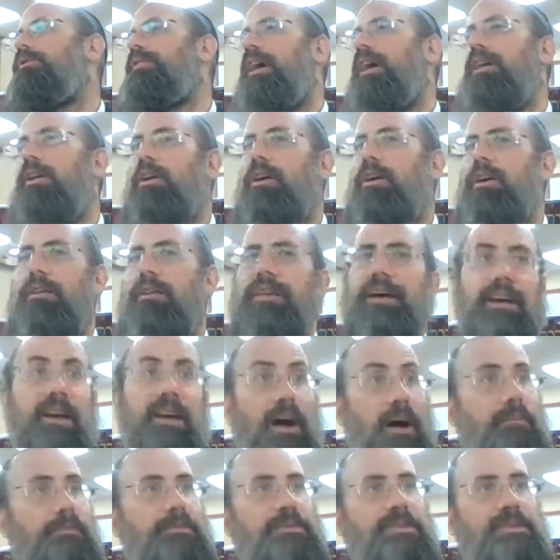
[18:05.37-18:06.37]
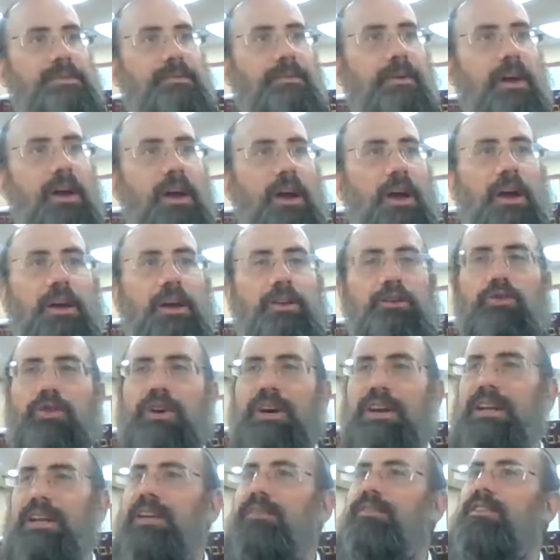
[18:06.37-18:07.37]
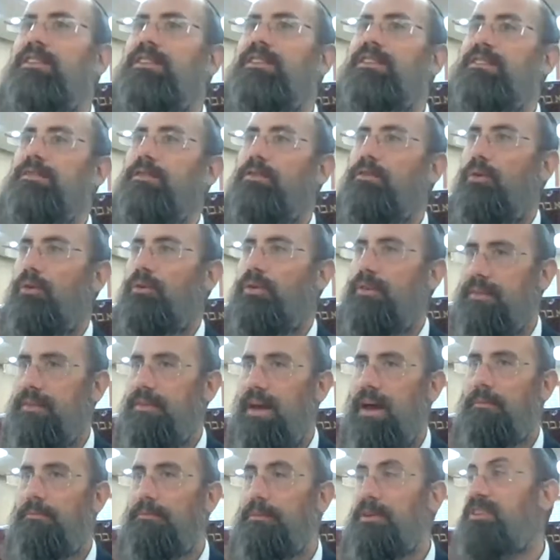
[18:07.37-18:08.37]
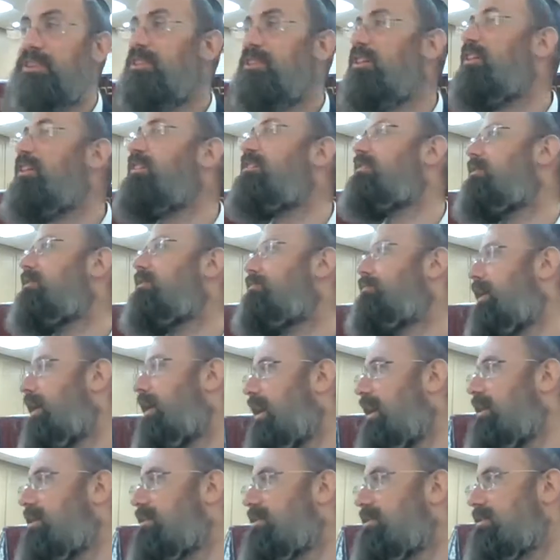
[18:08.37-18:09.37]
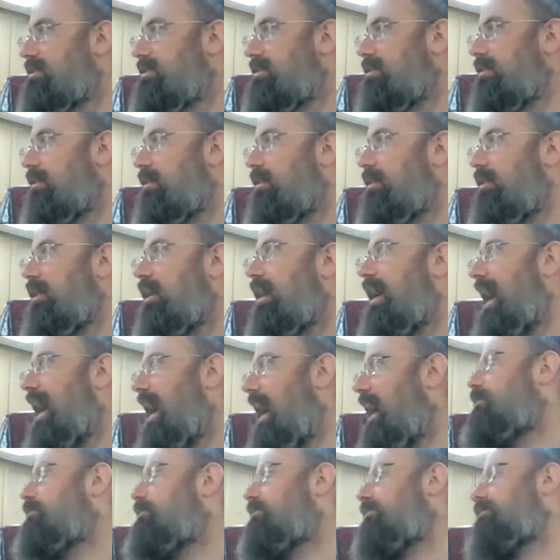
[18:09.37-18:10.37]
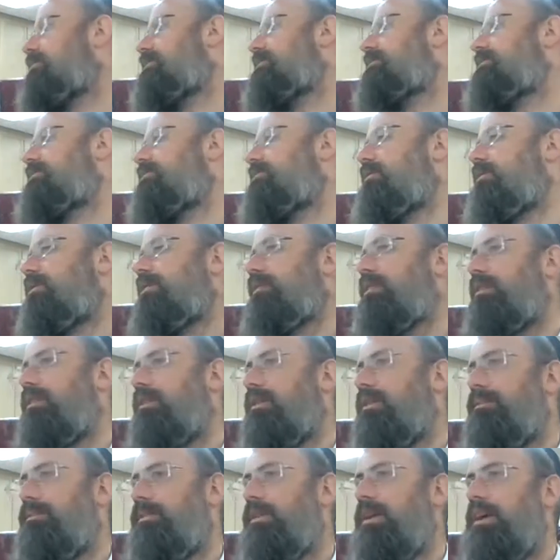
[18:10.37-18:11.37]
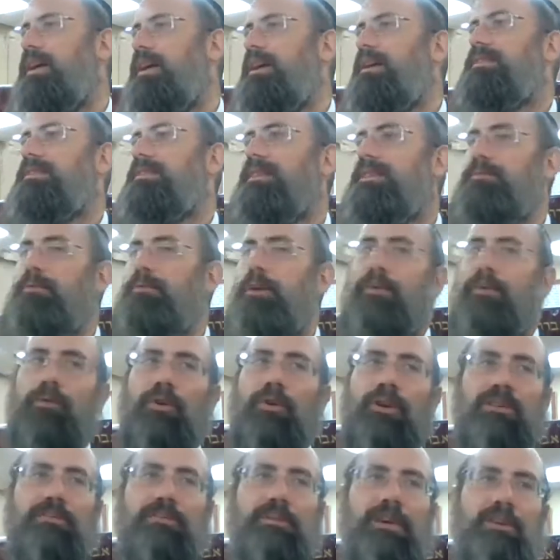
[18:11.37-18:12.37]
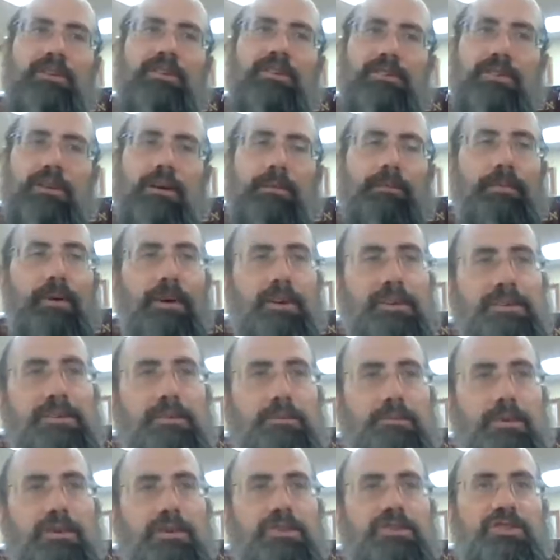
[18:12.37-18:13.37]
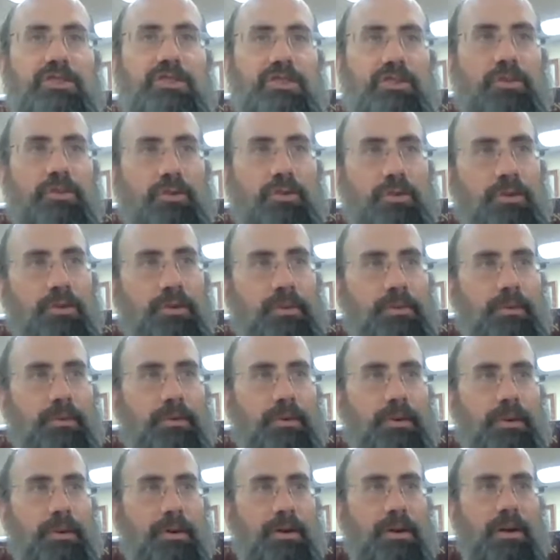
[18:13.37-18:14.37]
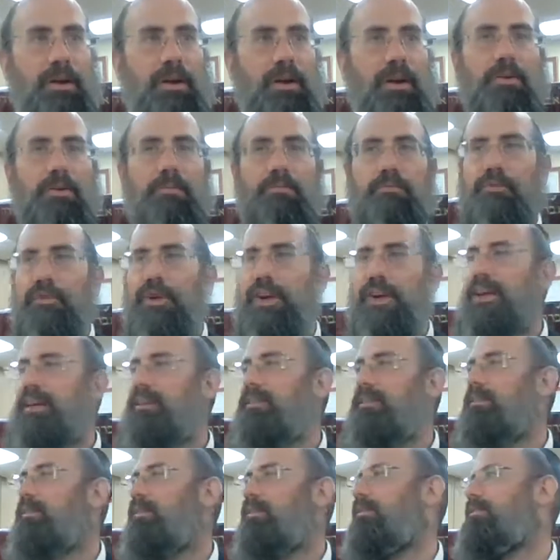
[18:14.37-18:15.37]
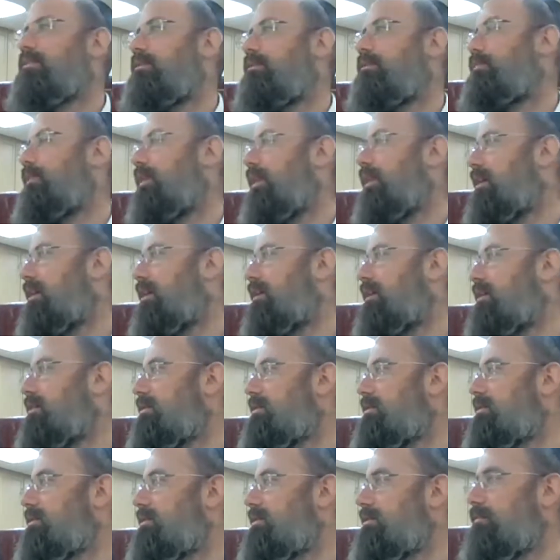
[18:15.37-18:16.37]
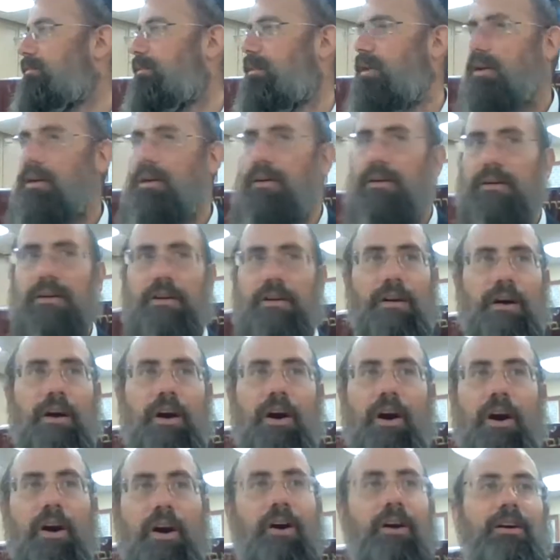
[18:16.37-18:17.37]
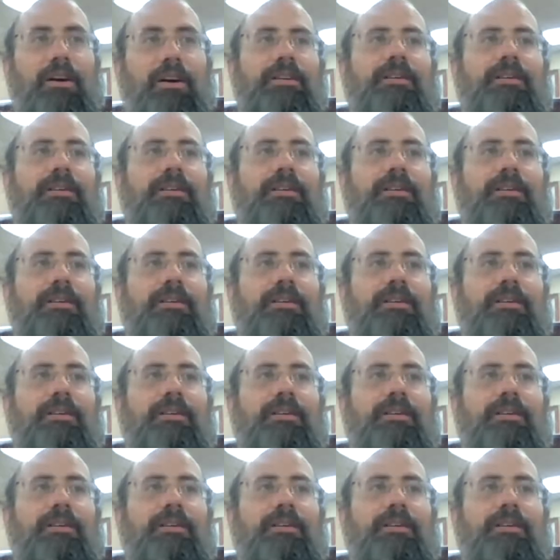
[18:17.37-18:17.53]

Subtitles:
halacha that cups you can leave in the sukkah all the time, but dirty plates out of the sukkah. It says, well, if you want to make your sukkah possible, what should you do? Bring in dirty plates. Oh,